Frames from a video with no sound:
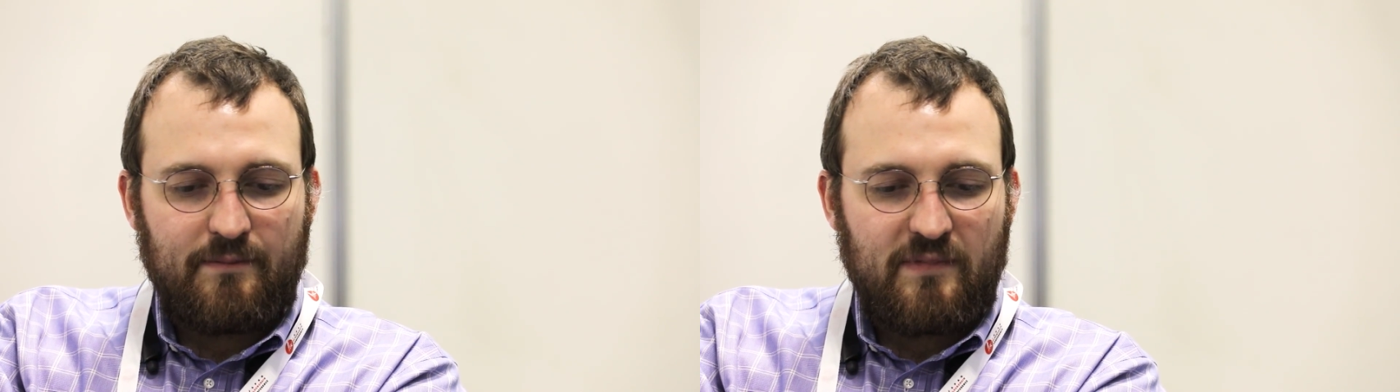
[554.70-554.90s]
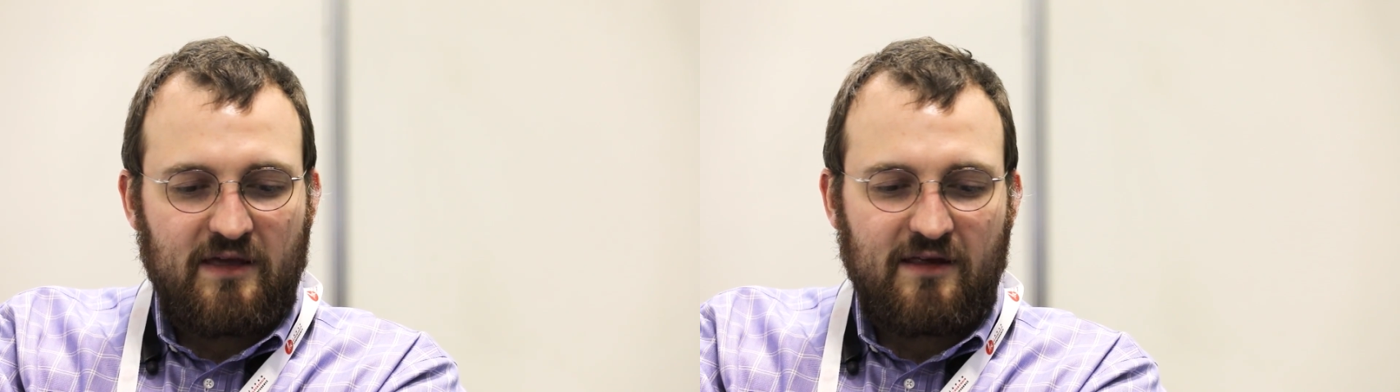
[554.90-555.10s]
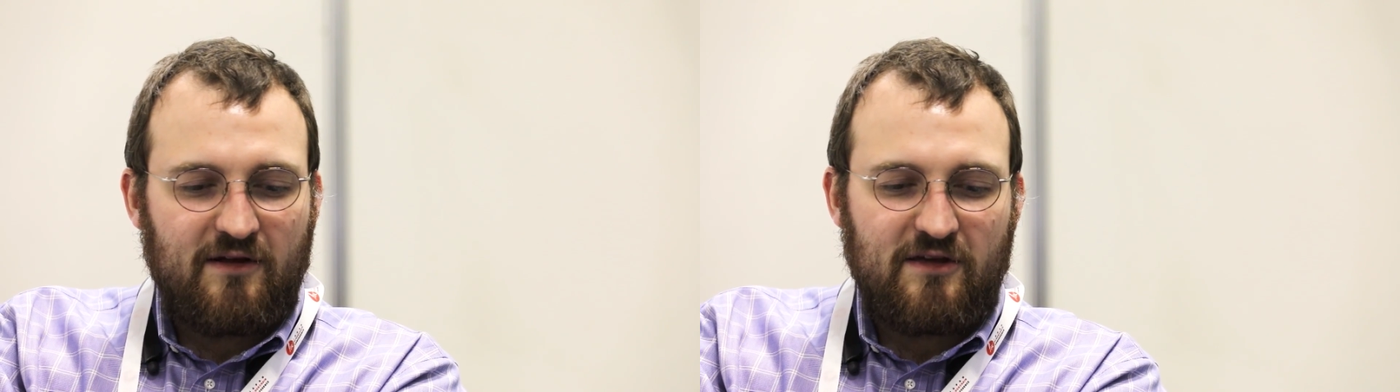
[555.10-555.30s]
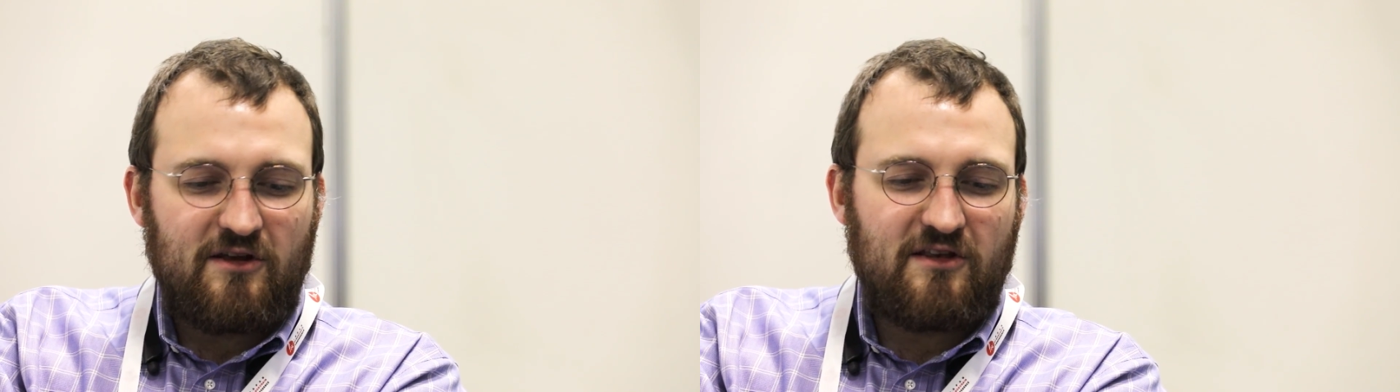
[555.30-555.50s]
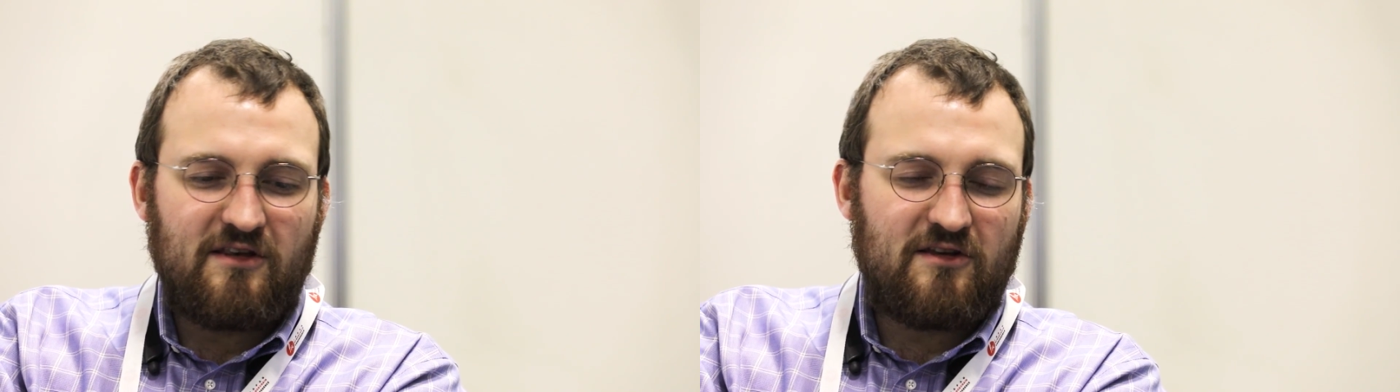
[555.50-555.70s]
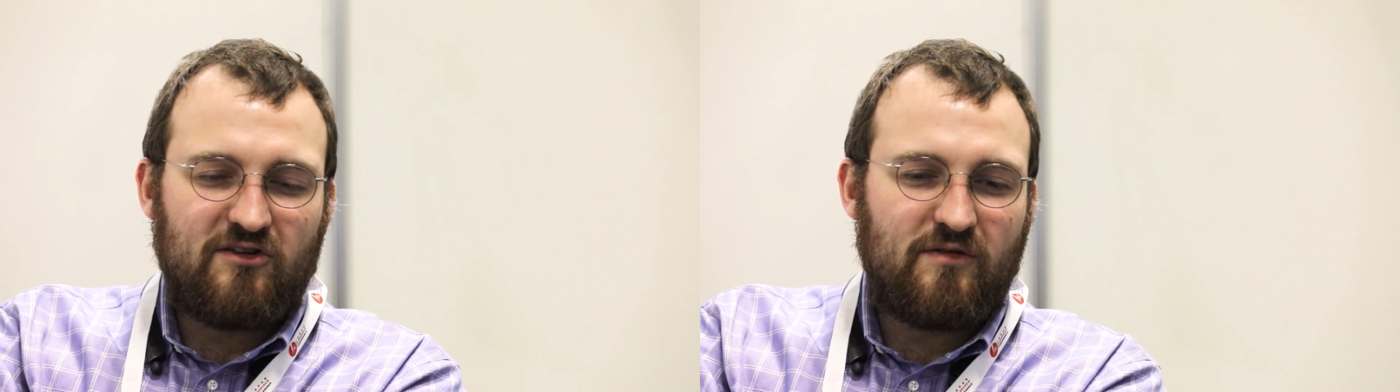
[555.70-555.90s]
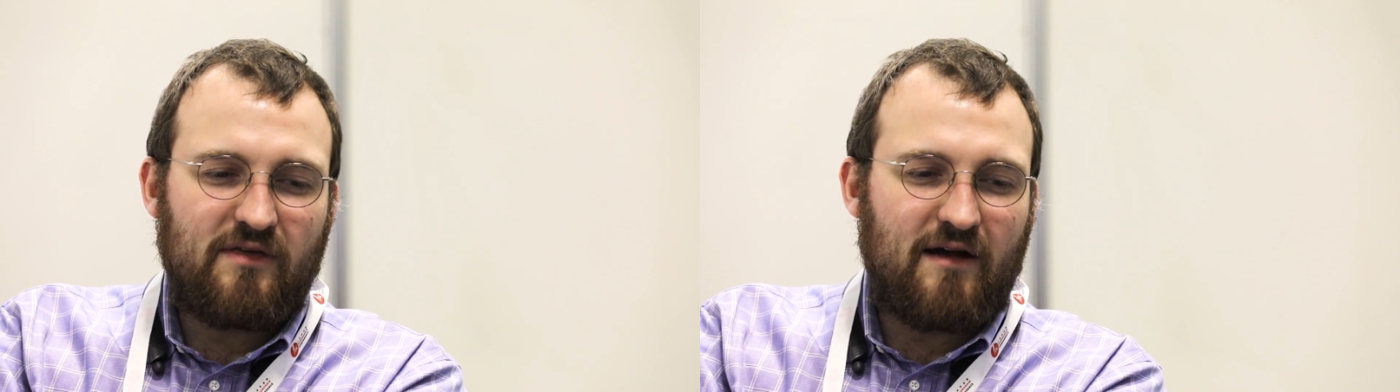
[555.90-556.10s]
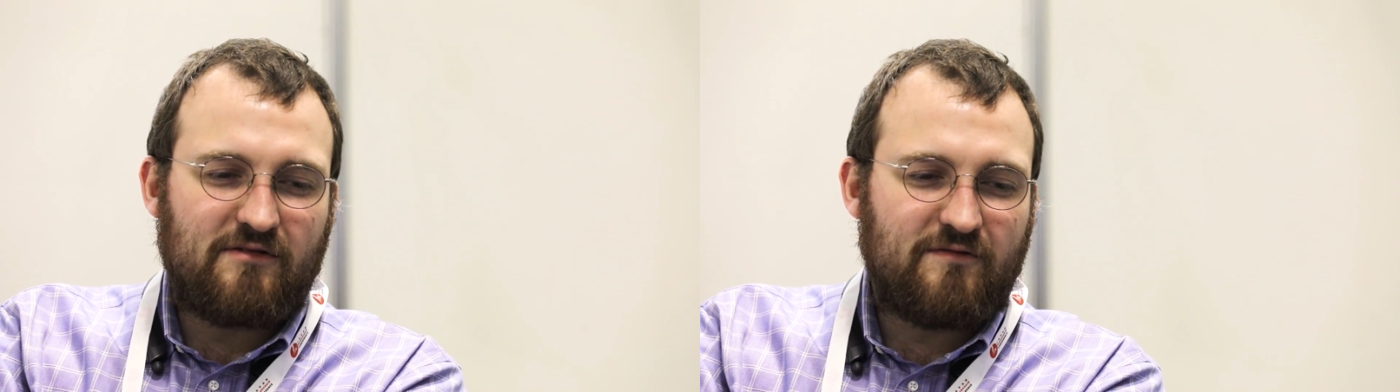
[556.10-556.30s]
You didn't in
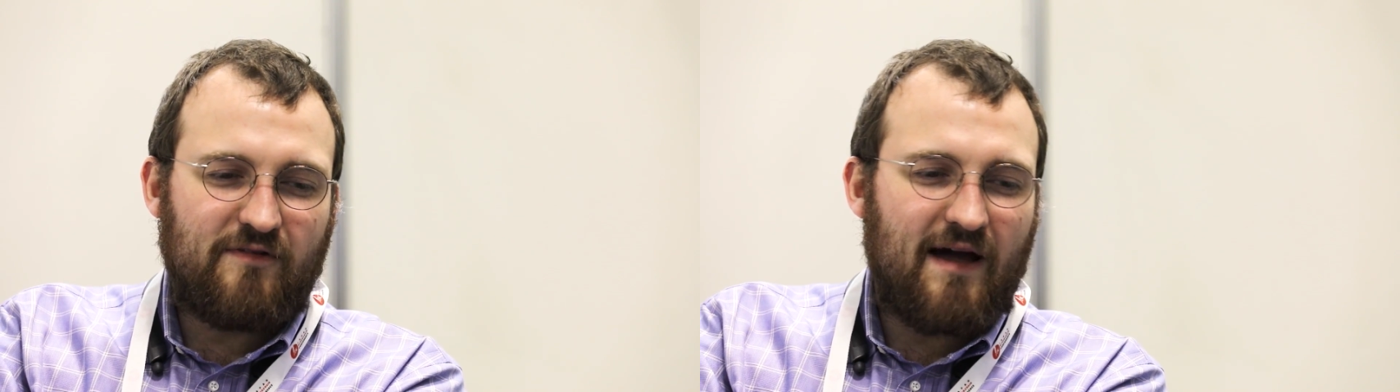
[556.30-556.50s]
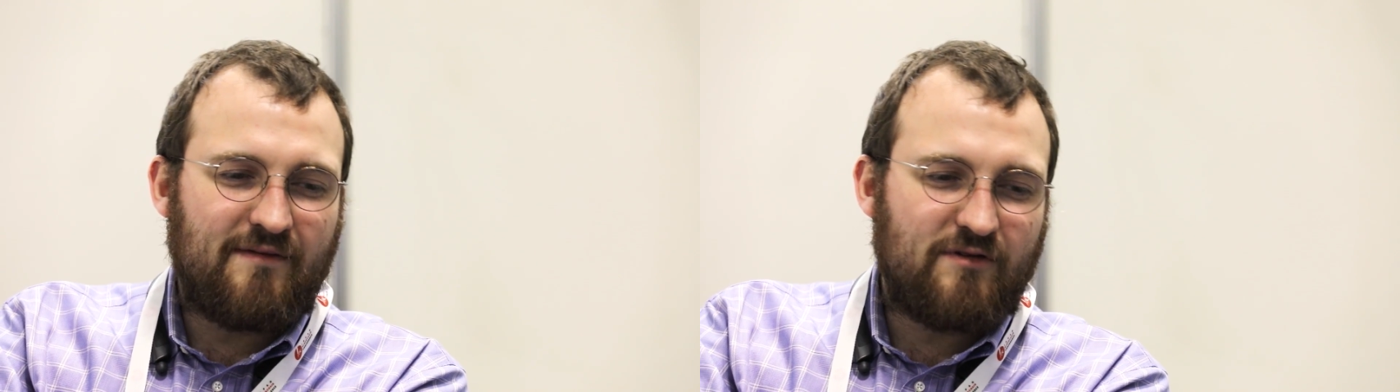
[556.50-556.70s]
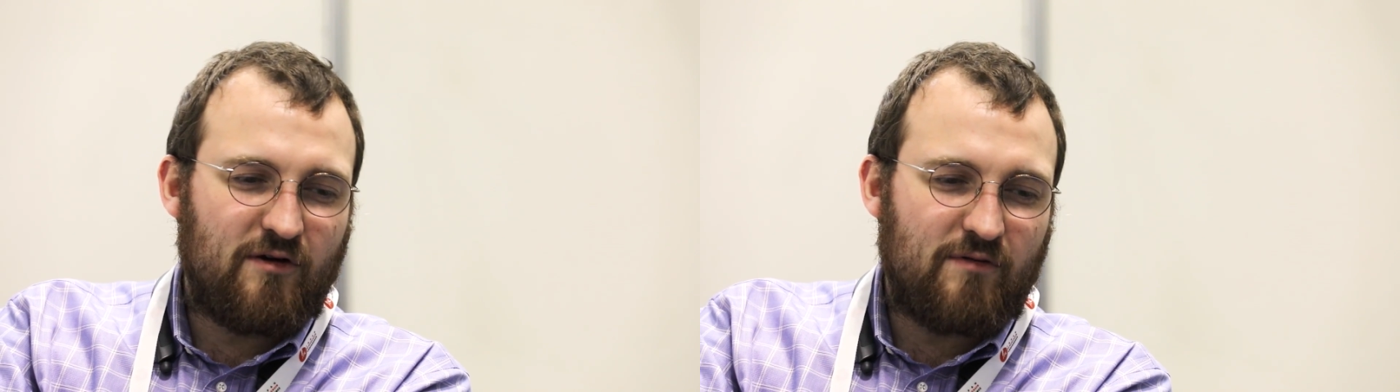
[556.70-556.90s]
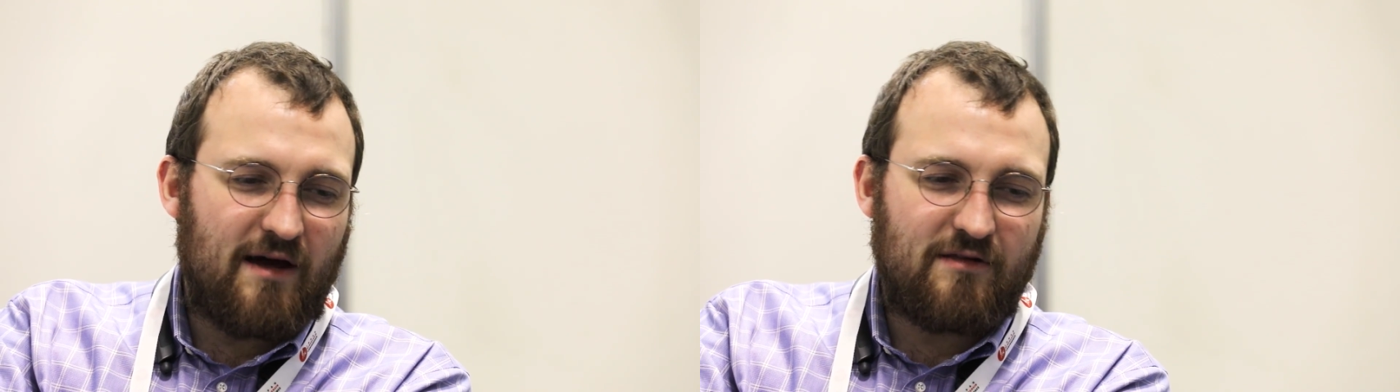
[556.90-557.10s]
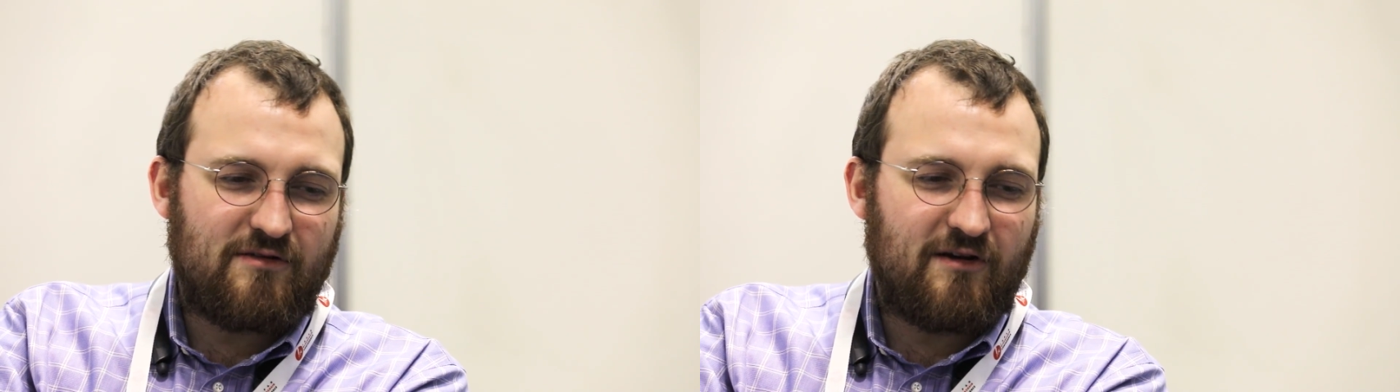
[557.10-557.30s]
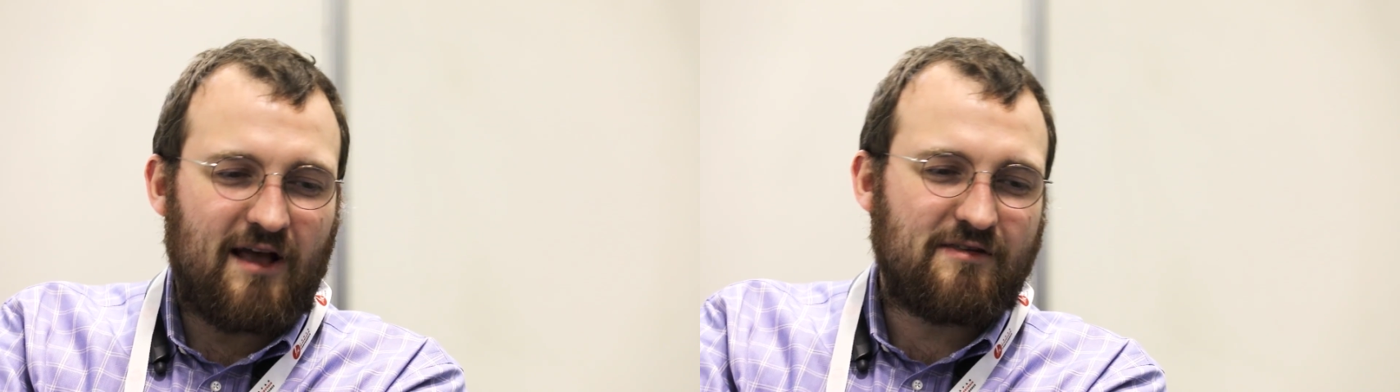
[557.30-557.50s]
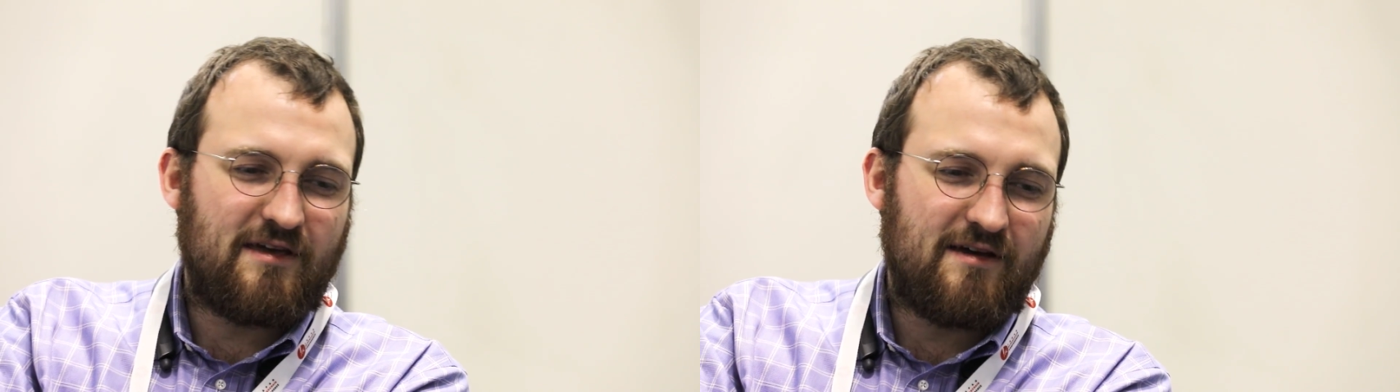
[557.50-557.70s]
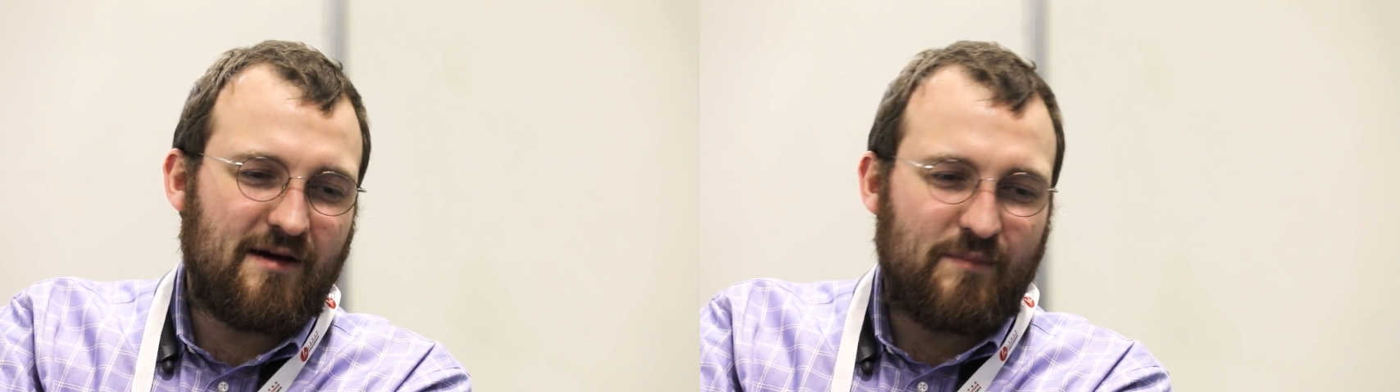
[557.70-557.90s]
2005 go around and start
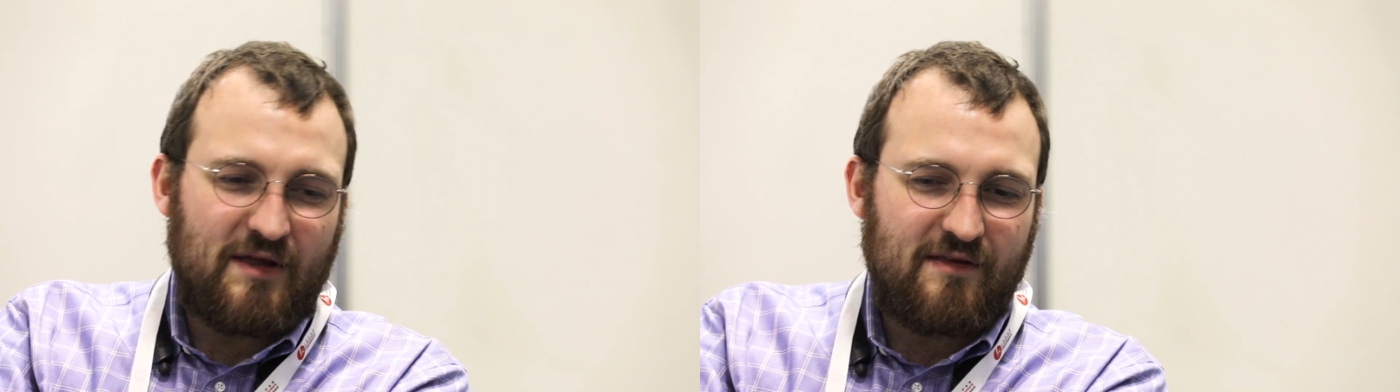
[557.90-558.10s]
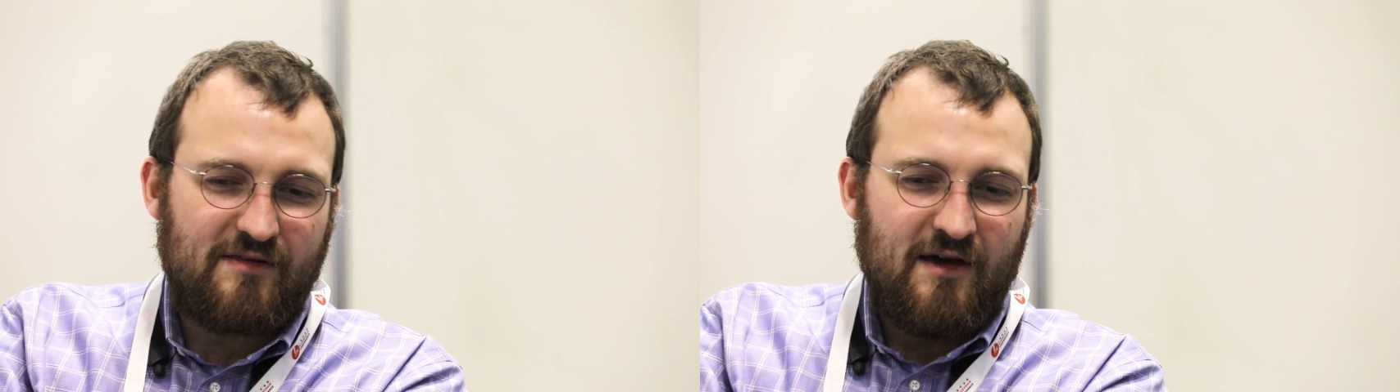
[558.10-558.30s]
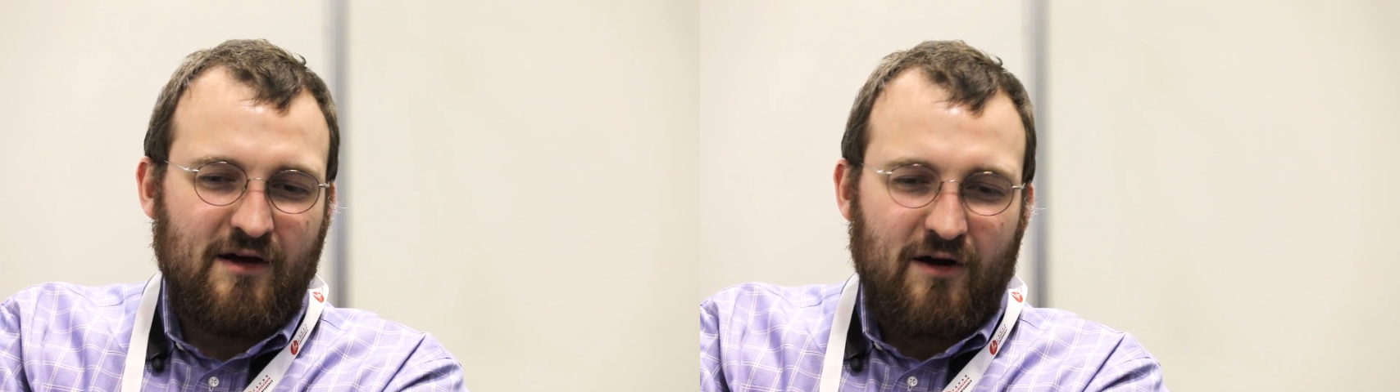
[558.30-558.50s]
asking companies,